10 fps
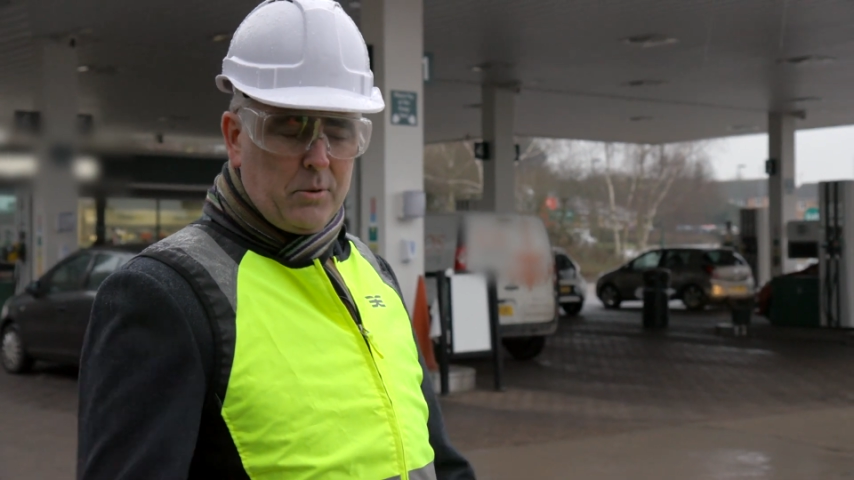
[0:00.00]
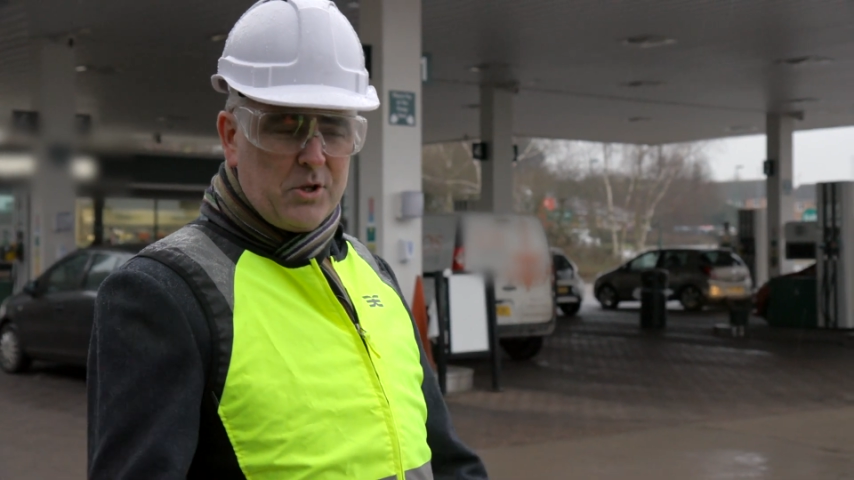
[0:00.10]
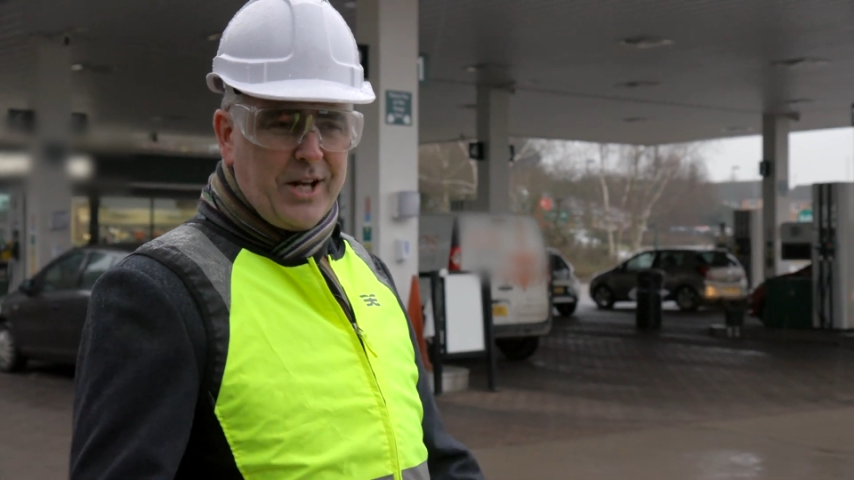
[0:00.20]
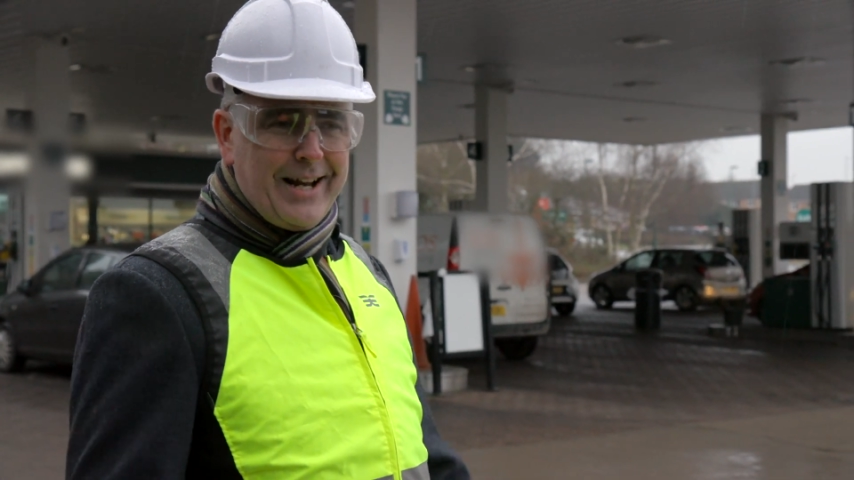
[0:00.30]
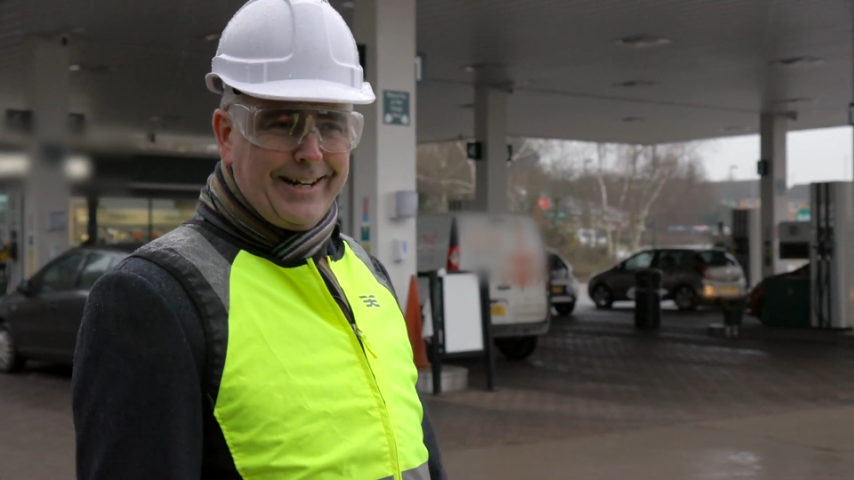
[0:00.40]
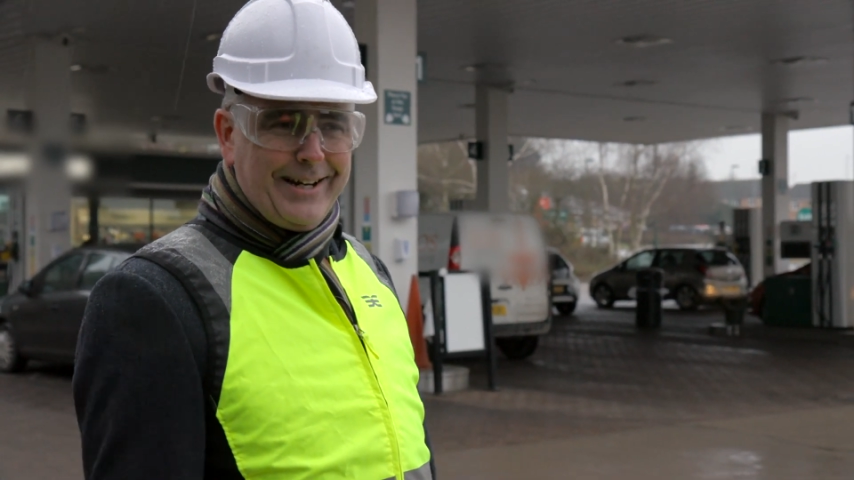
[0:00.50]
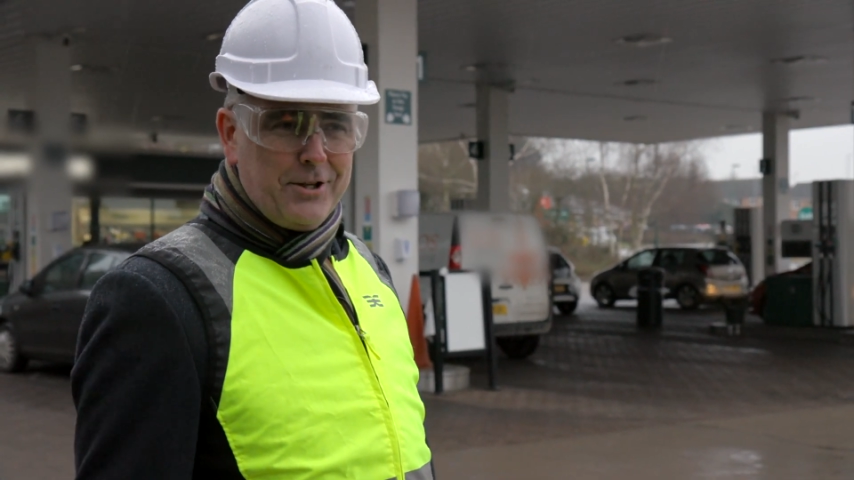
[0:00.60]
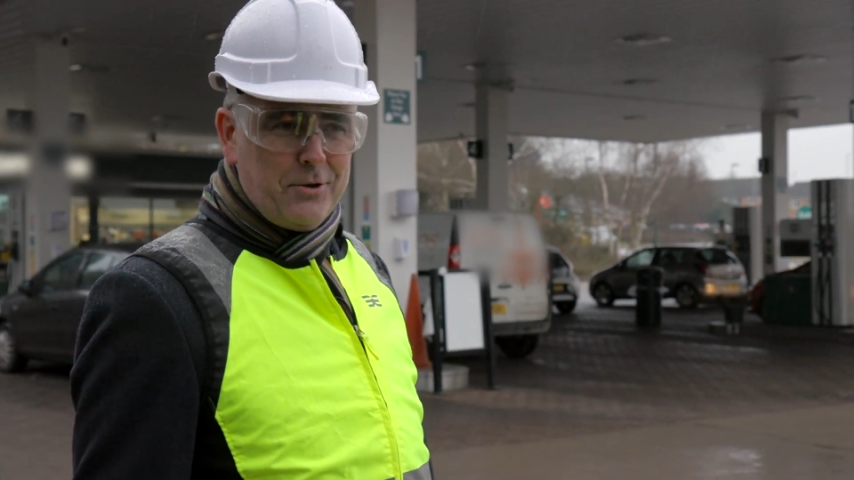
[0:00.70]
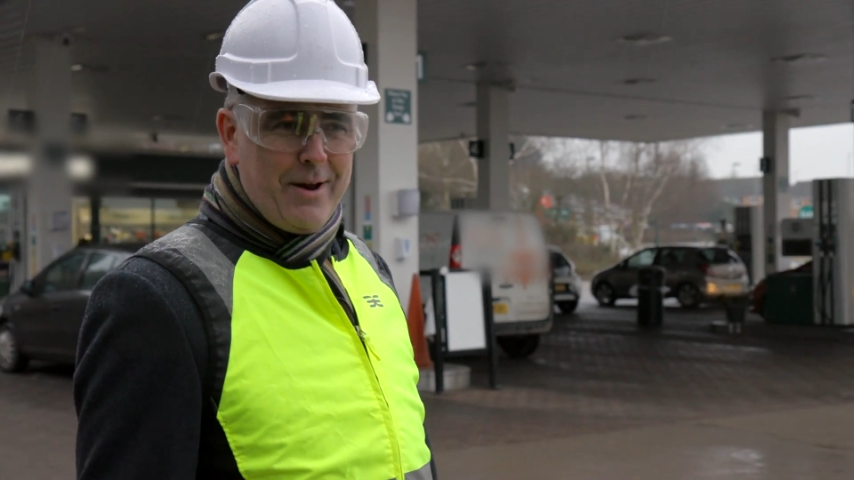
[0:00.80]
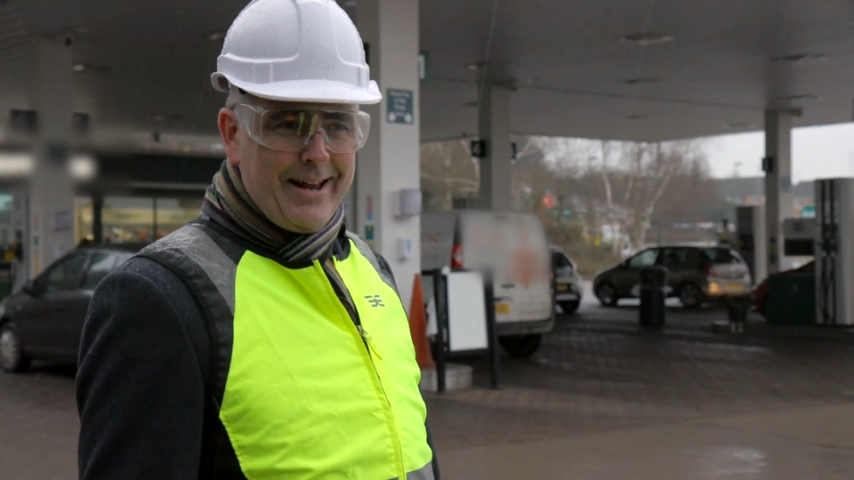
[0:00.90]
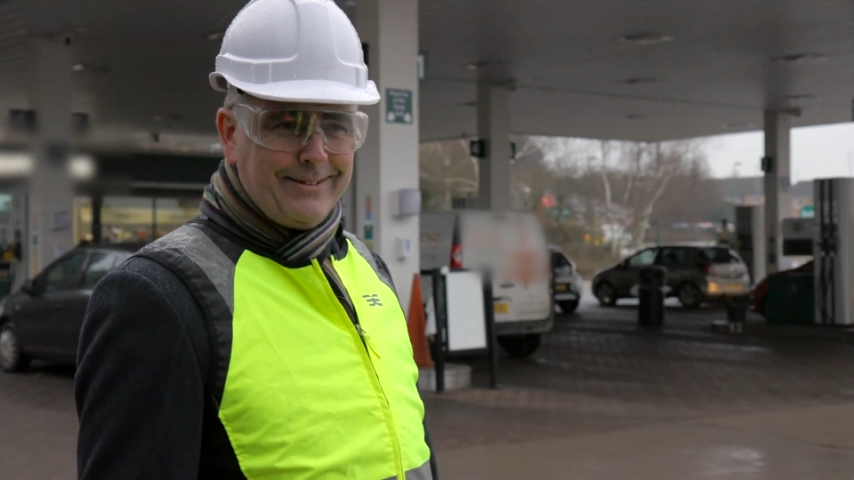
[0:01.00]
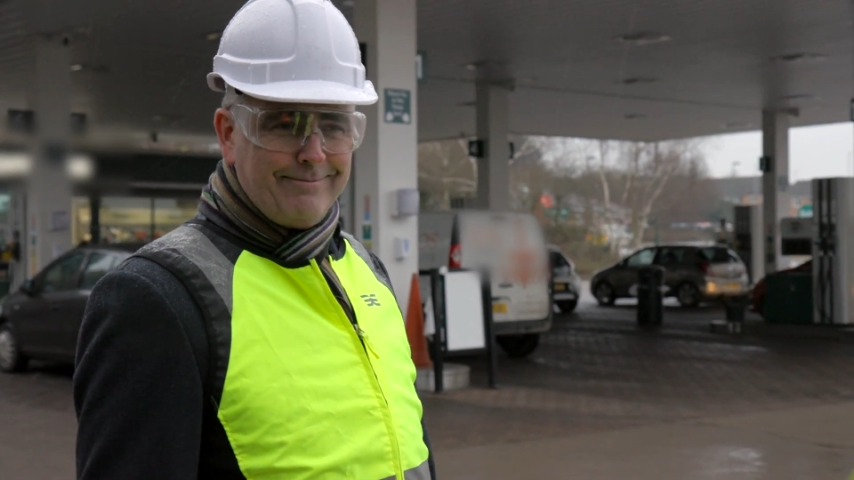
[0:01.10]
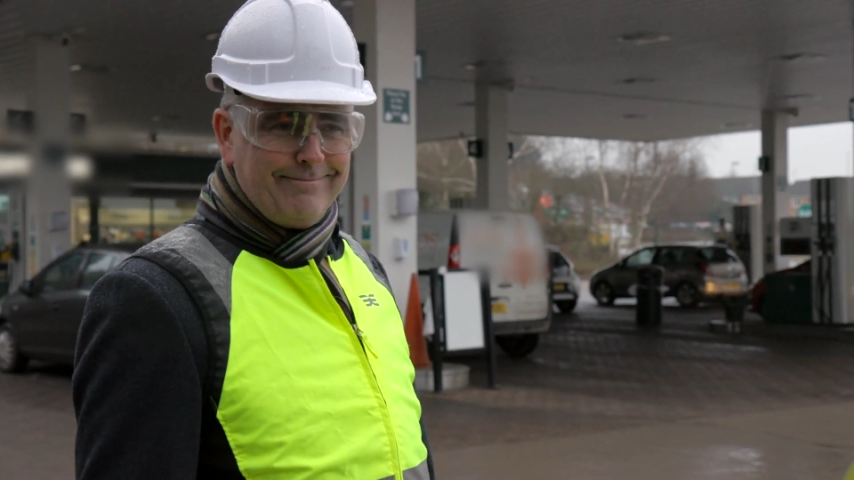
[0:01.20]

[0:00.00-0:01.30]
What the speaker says: we're standing here in the rain.